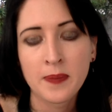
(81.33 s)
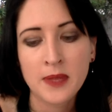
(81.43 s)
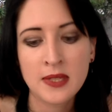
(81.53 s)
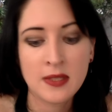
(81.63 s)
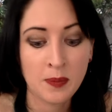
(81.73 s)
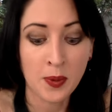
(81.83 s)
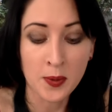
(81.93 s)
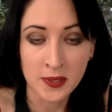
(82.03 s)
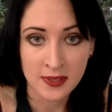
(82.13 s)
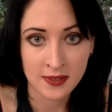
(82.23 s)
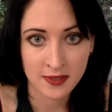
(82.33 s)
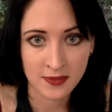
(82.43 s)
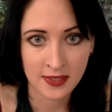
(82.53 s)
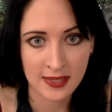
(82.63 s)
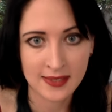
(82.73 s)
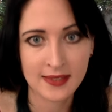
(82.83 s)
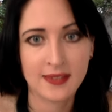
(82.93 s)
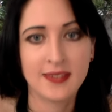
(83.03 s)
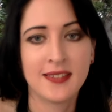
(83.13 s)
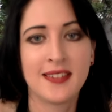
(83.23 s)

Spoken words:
This is important for later.